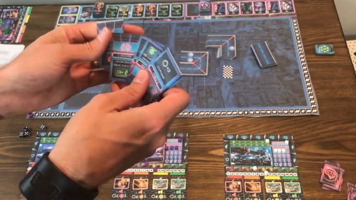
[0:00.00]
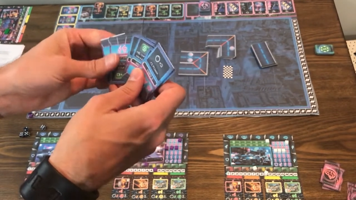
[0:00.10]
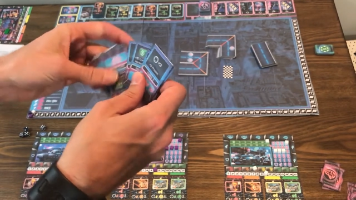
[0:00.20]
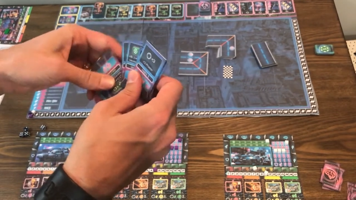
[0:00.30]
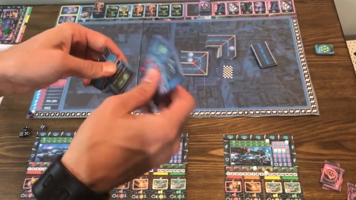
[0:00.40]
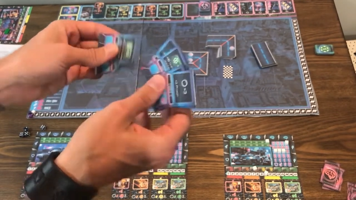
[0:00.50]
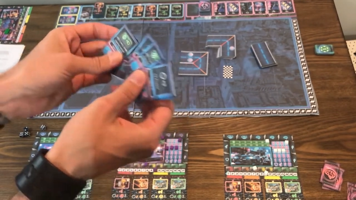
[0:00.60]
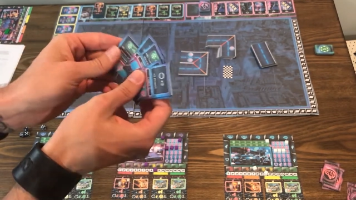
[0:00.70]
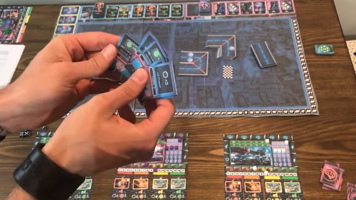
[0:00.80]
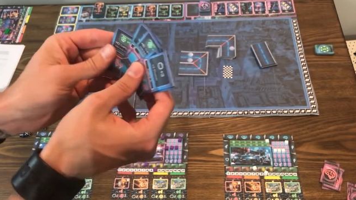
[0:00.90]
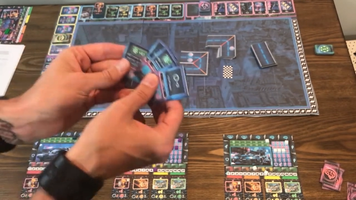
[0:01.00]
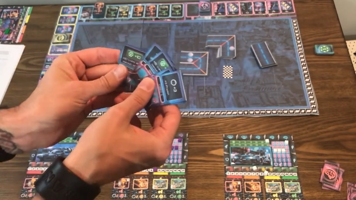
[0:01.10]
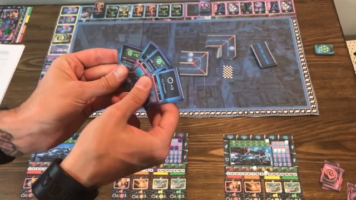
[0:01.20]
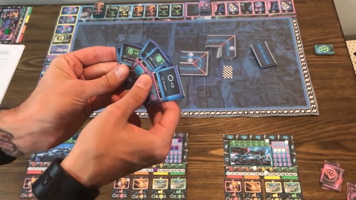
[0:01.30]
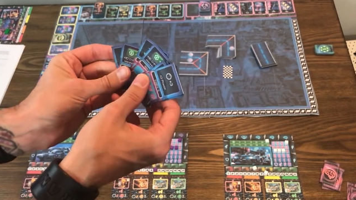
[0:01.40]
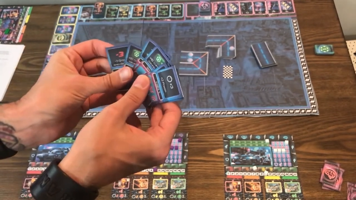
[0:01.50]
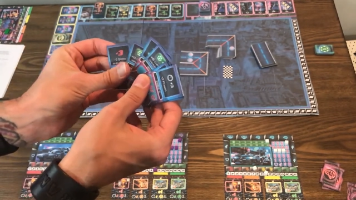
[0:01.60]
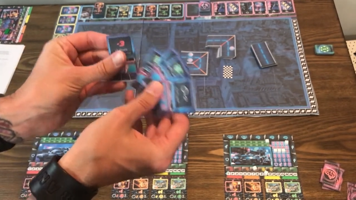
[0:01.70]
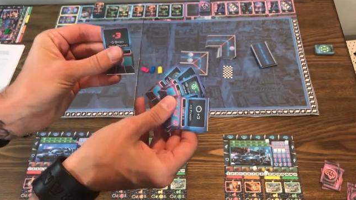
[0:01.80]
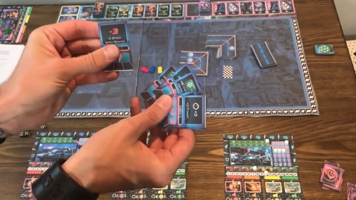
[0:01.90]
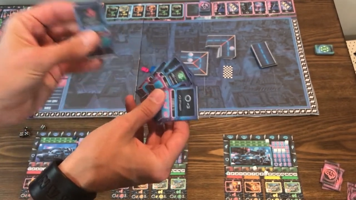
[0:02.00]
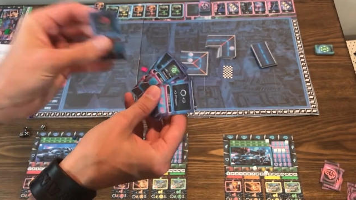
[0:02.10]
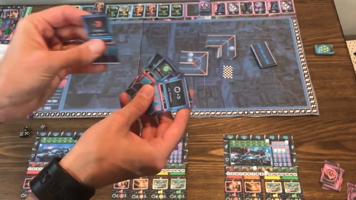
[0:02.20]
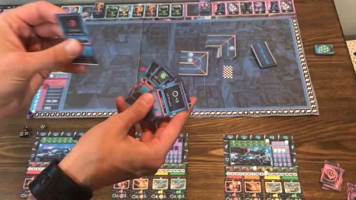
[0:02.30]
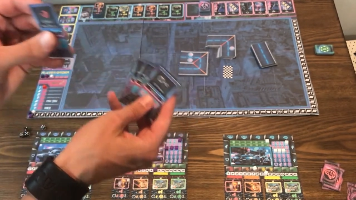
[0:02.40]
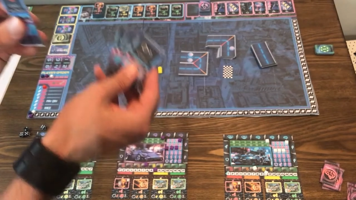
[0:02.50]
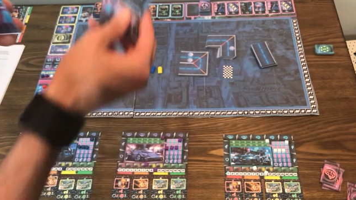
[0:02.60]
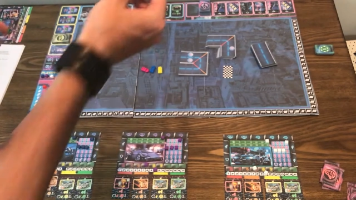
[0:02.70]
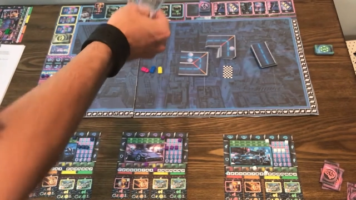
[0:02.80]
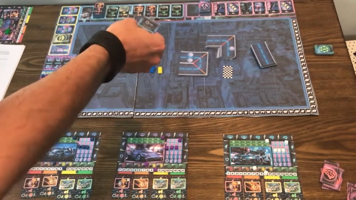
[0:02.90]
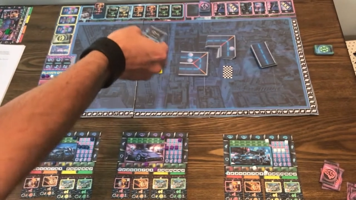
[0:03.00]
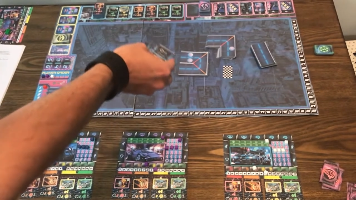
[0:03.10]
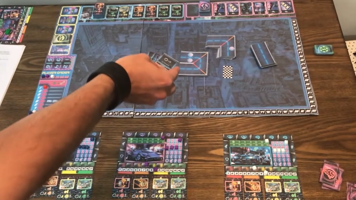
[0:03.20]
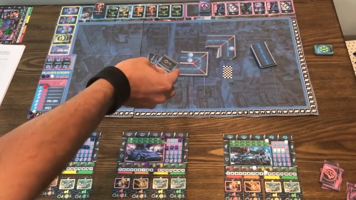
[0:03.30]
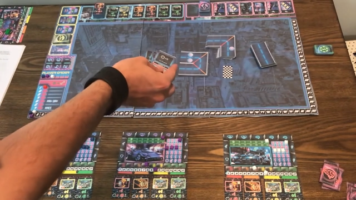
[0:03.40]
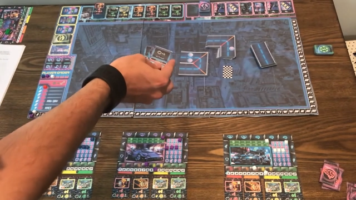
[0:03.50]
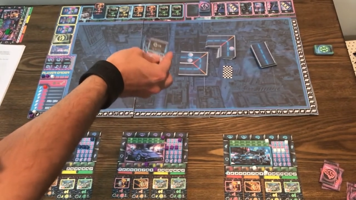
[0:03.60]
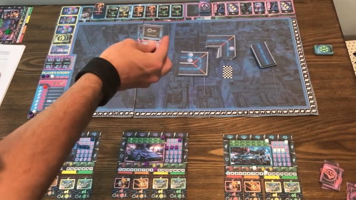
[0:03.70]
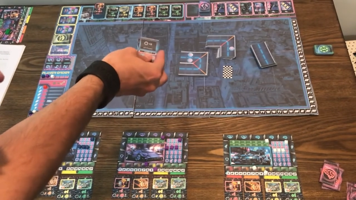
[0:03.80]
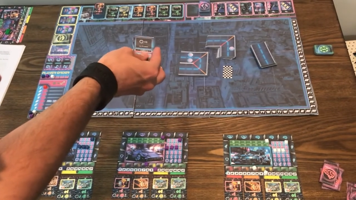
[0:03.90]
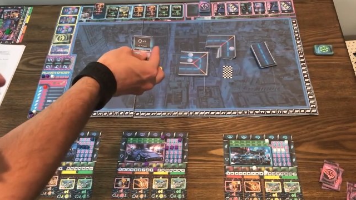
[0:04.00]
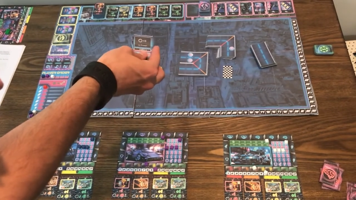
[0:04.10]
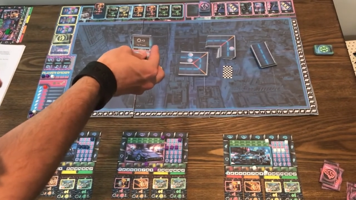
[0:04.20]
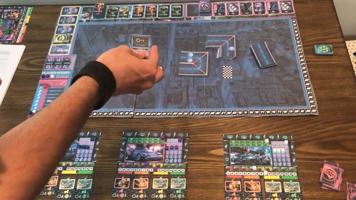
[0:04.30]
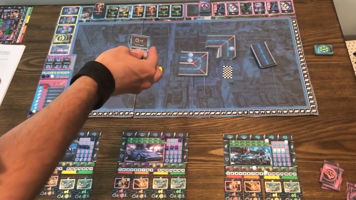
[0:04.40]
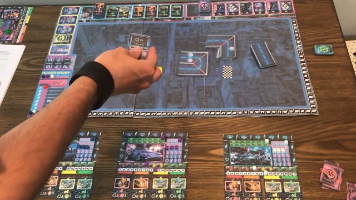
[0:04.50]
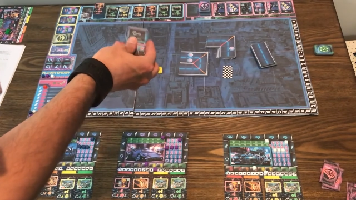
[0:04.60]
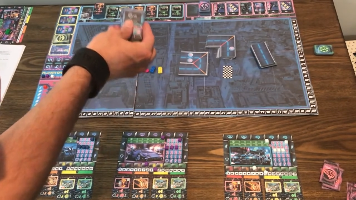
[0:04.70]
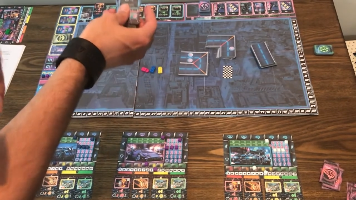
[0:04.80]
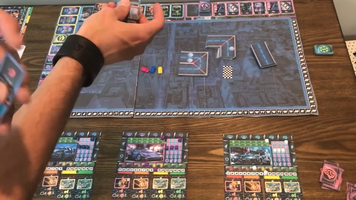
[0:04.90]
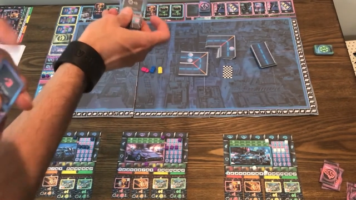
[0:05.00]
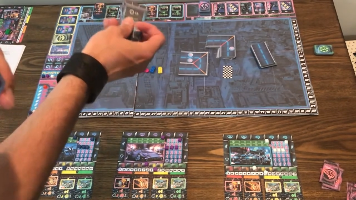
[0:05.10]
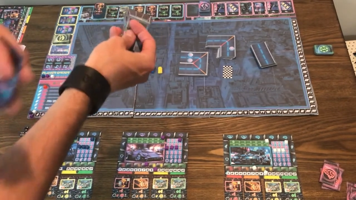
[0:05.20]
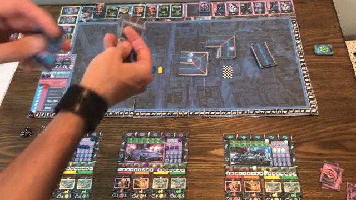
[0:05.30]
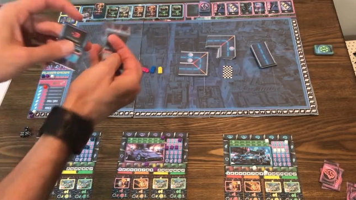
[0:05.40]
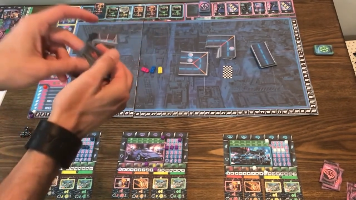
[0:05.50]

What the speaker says: No face is visible, so there are no lips to read.